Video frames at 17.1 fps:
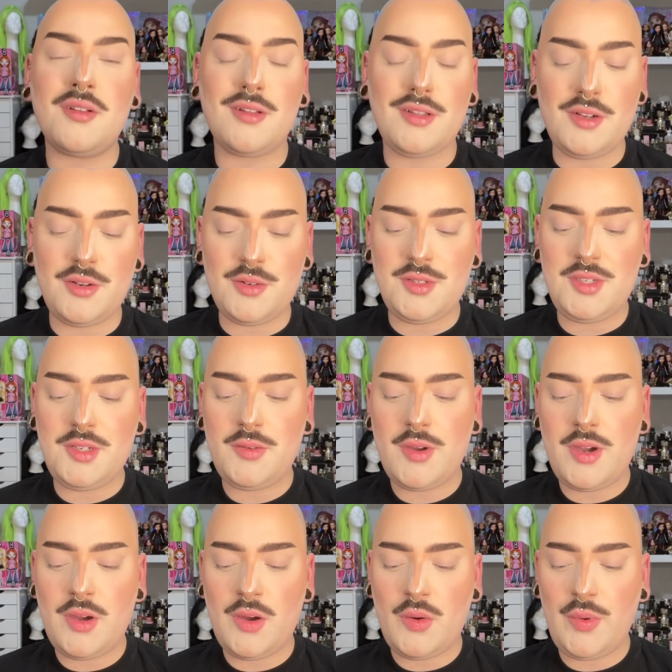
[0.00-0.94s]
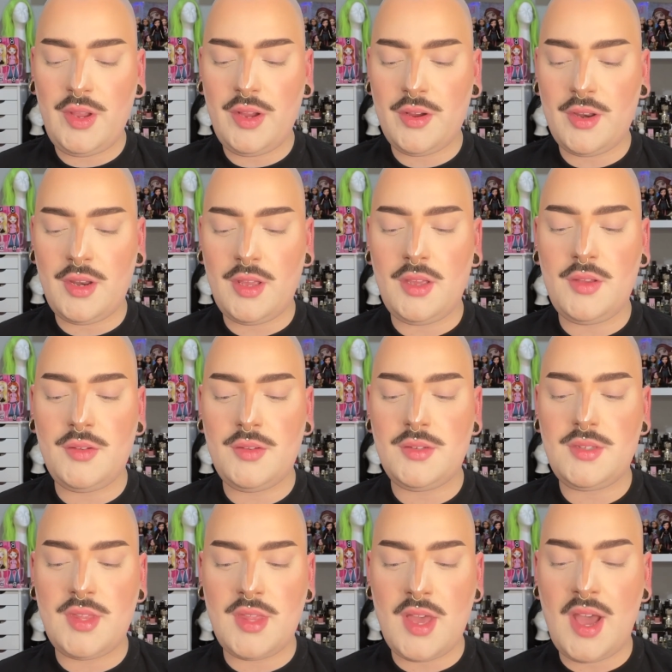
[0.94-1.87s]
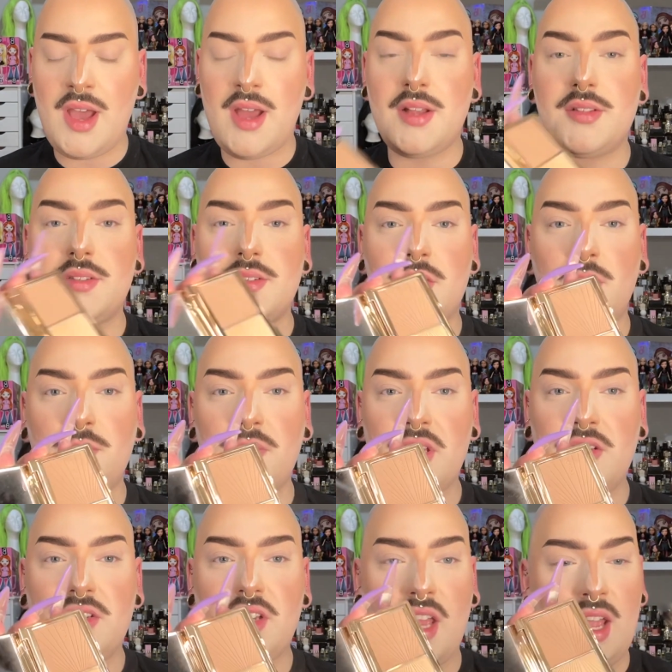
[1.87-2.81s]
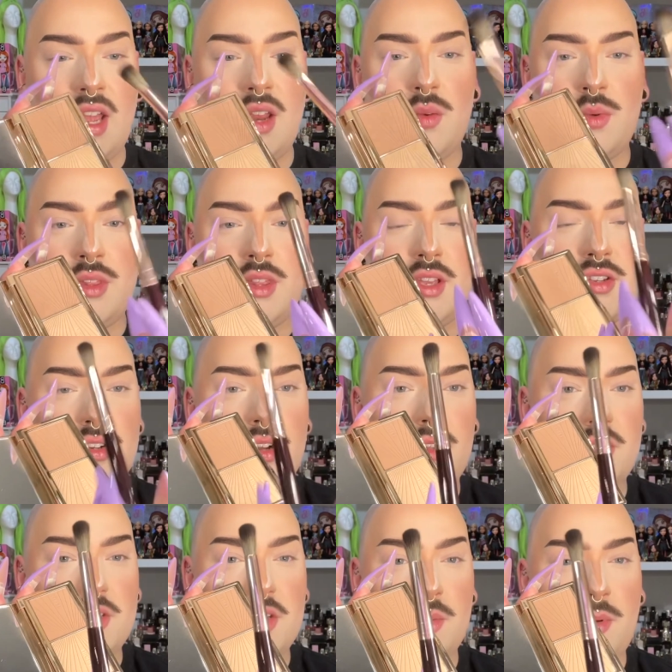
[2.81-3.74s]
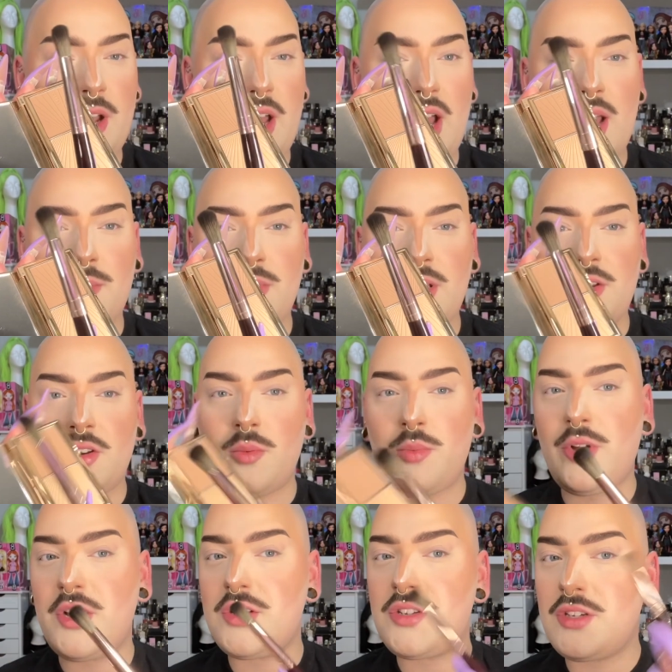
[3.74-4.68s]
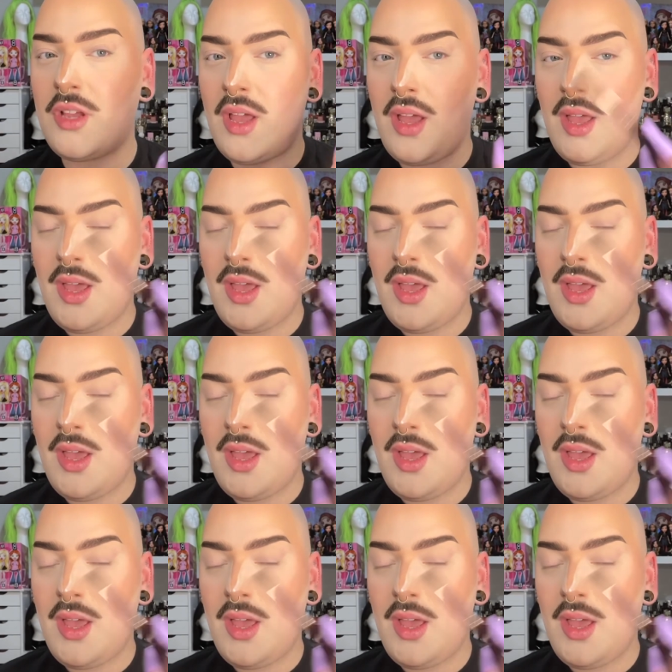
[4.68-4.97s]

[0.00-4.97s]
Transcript: Glow Duo. We are going to use that sculpting shade with the Charlotte Tilbury eye blender brush.